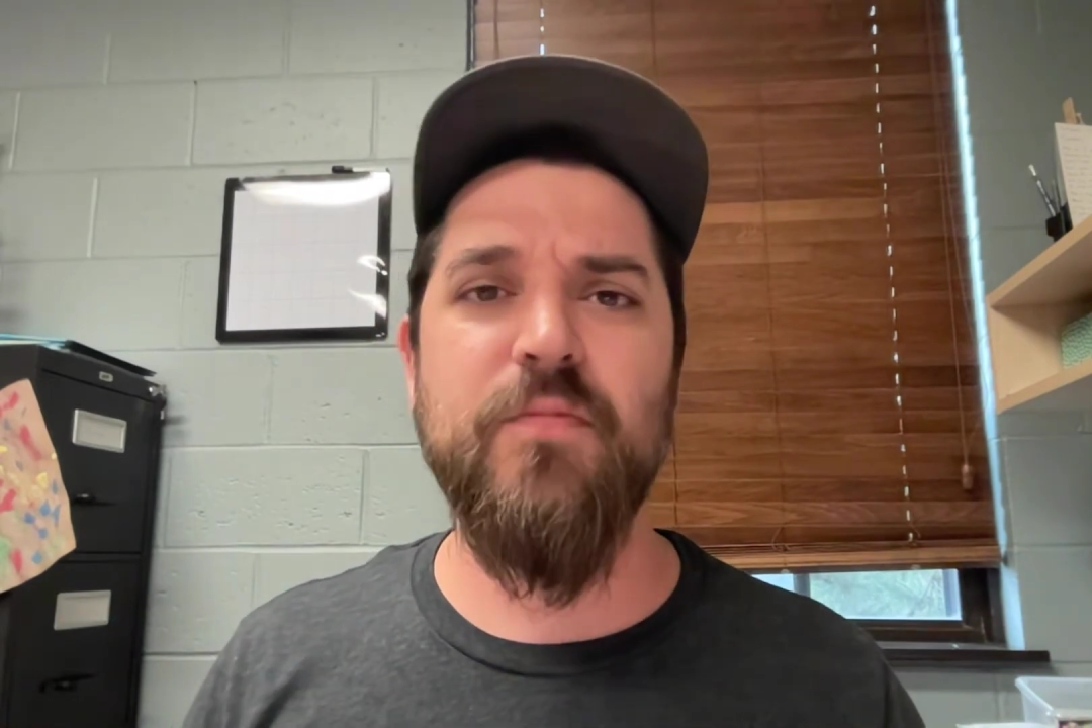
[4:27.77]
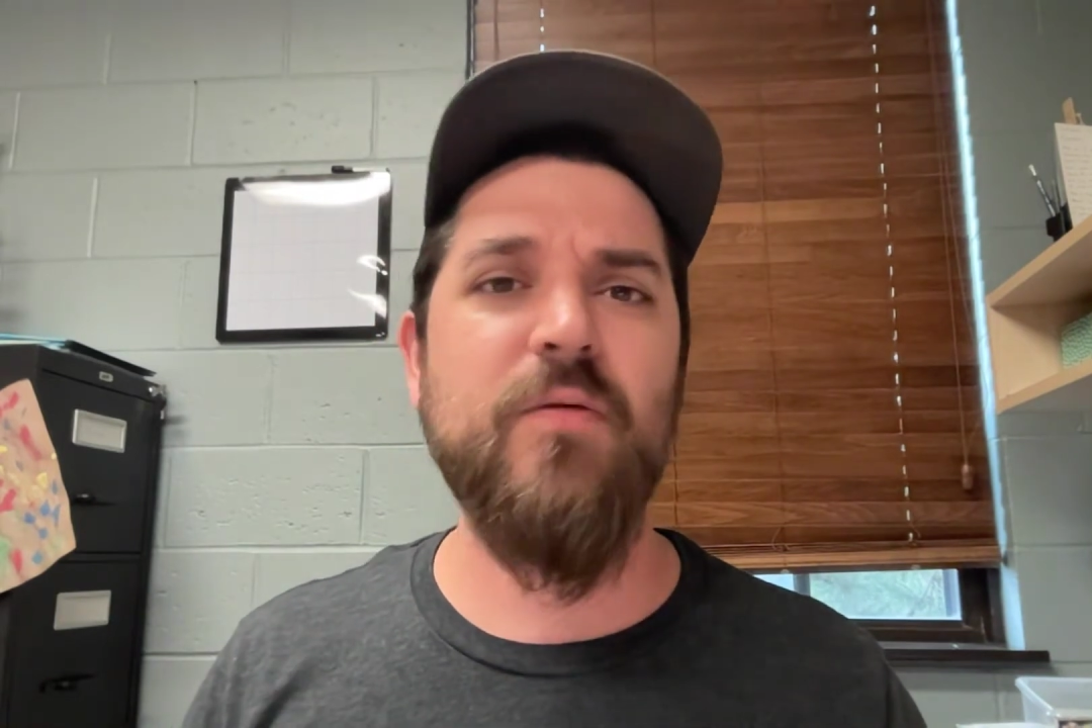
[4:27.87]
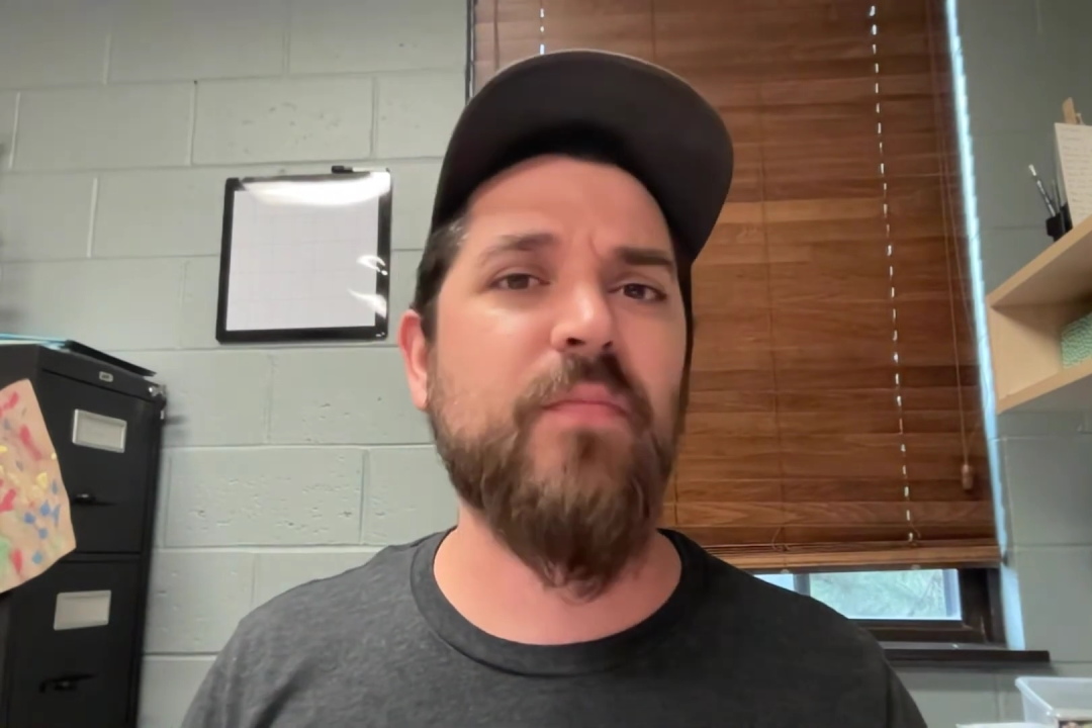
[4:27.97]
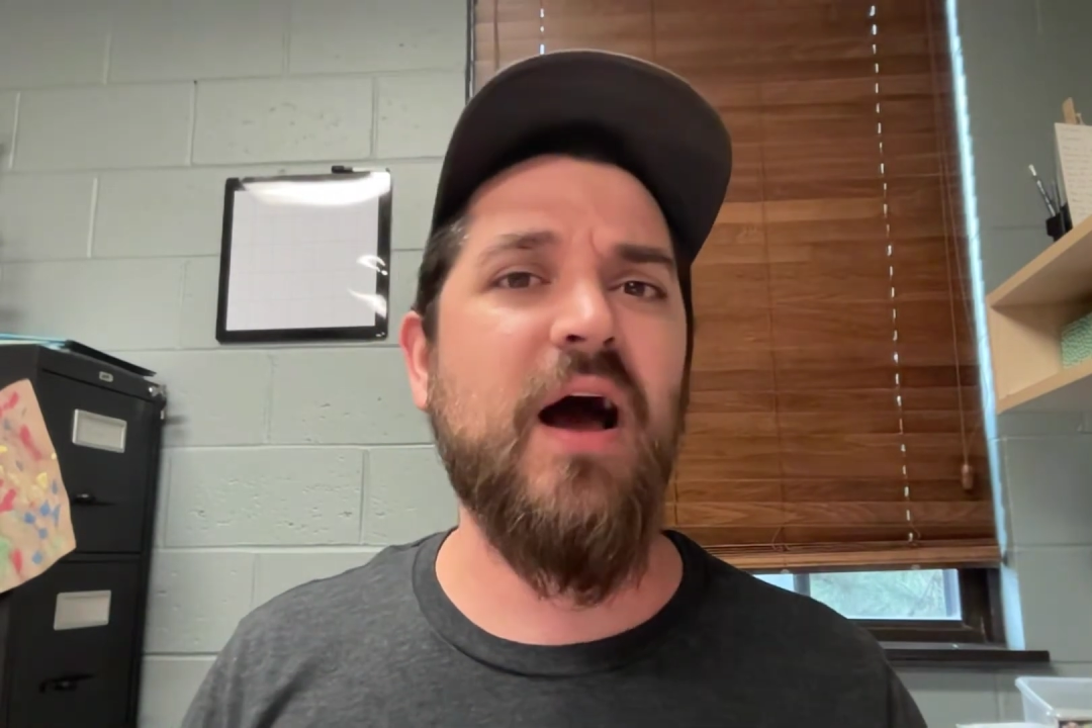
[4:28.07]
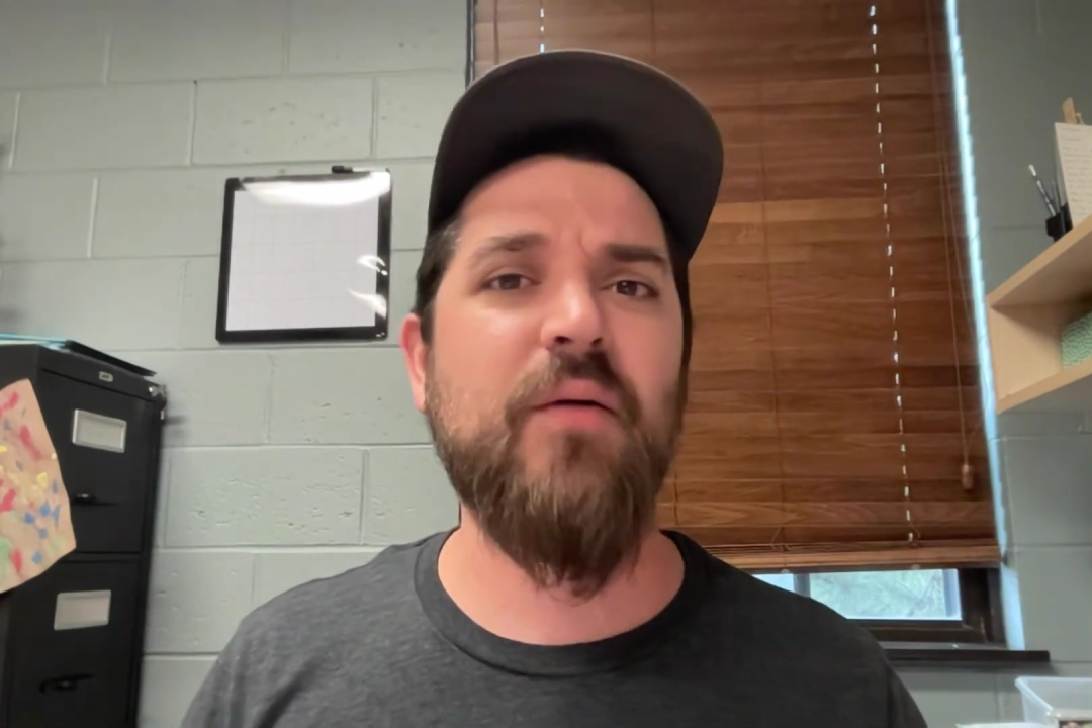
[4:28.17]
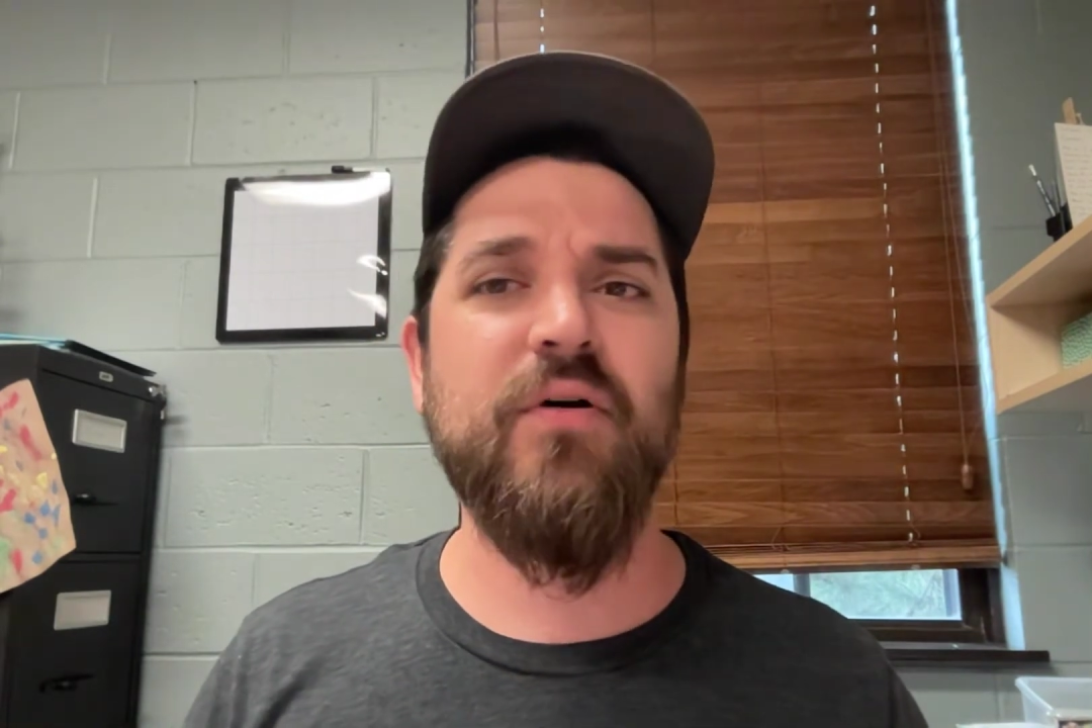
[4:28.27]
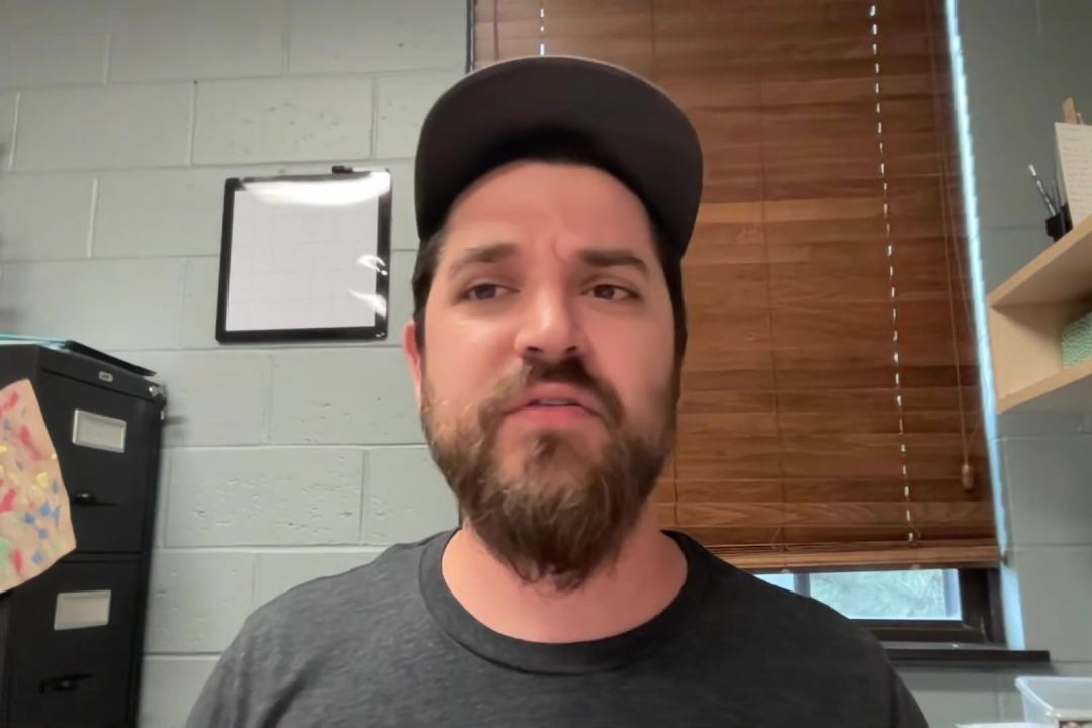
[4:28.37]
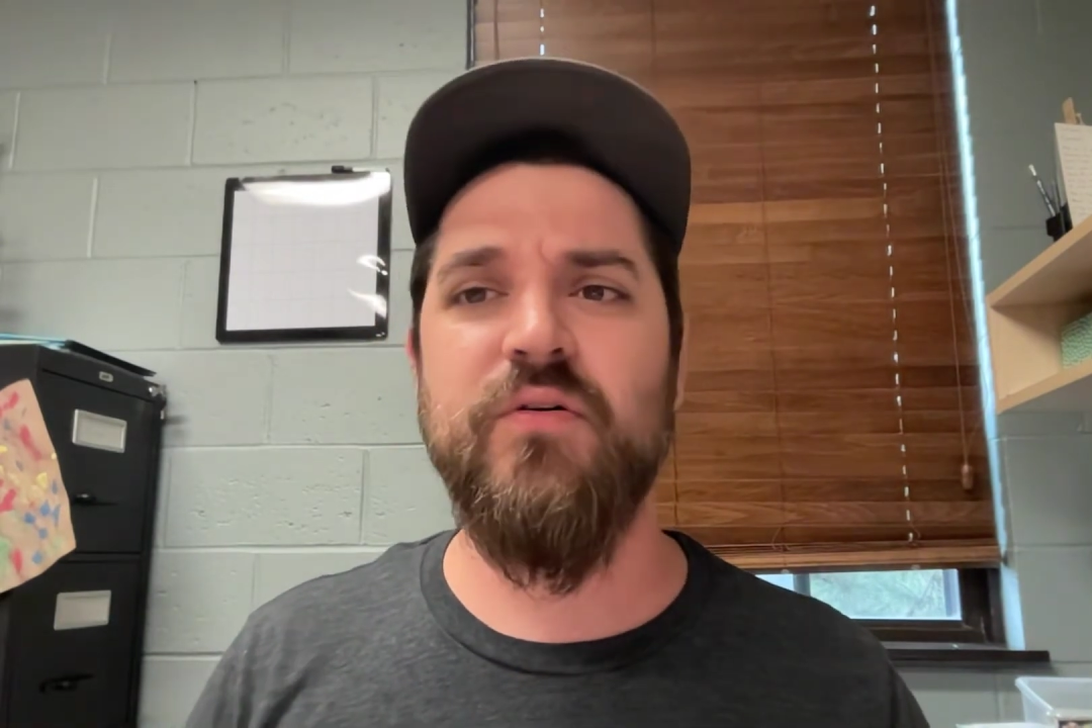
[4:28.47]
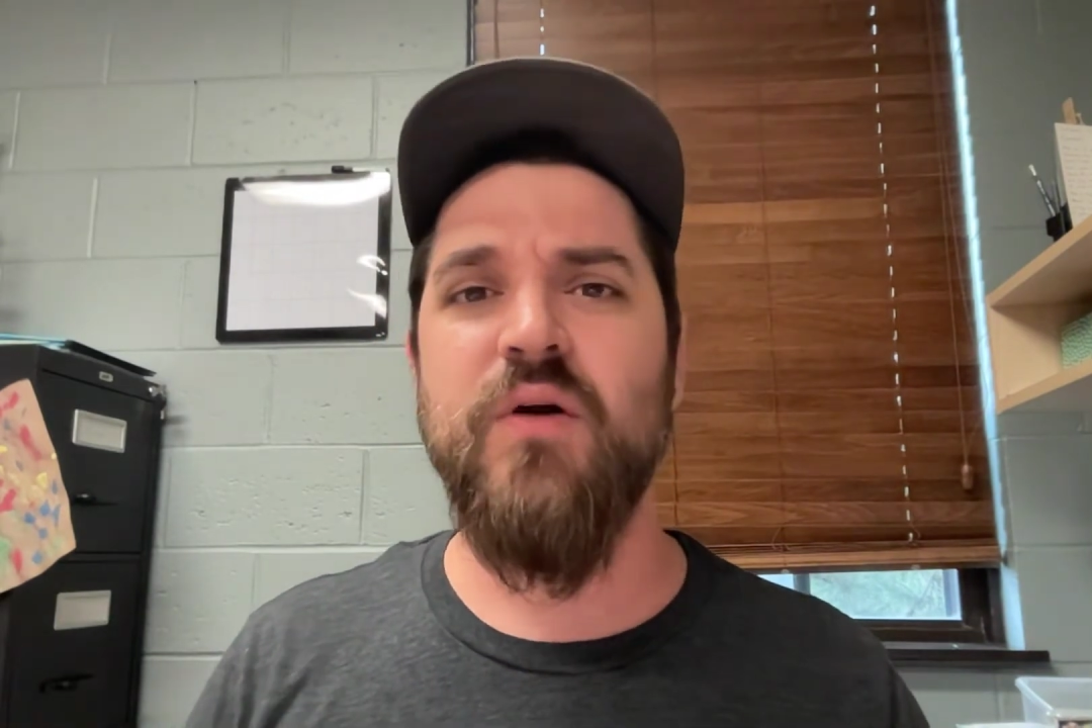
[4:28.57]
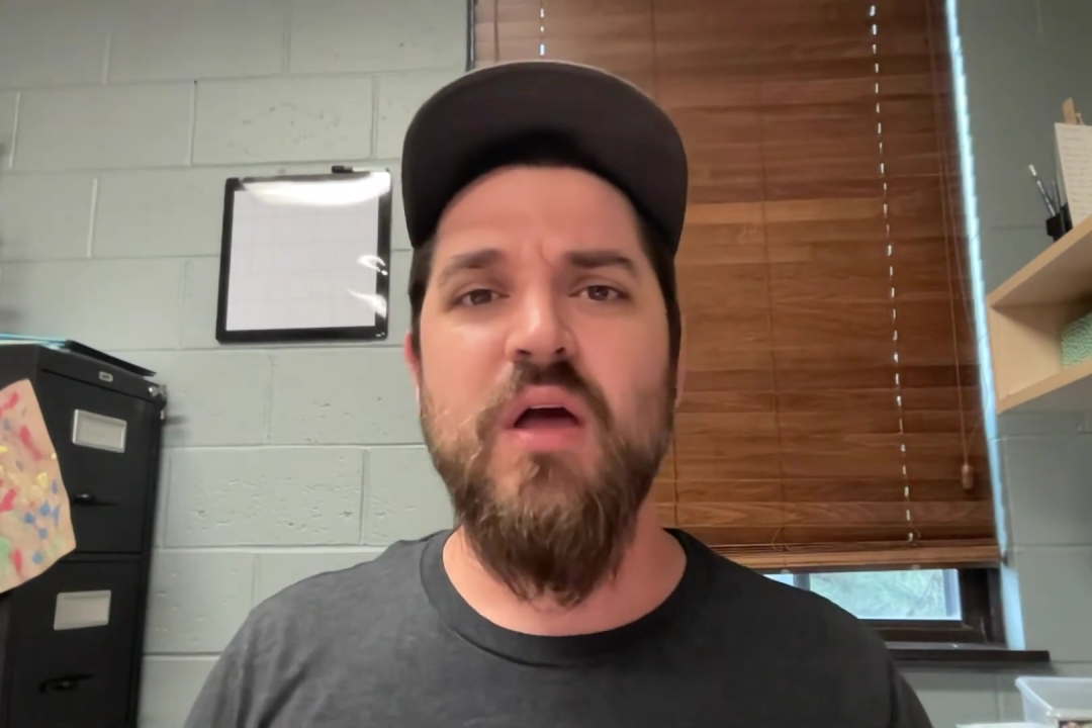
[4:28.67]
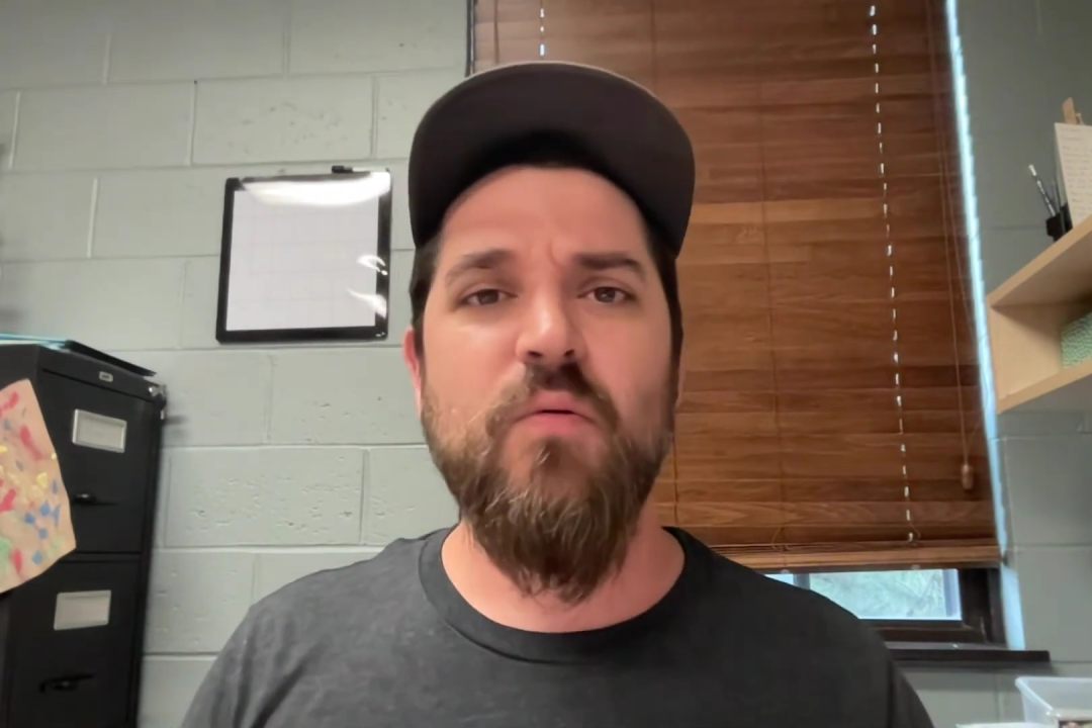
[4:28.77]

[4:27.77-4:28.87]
your Bible to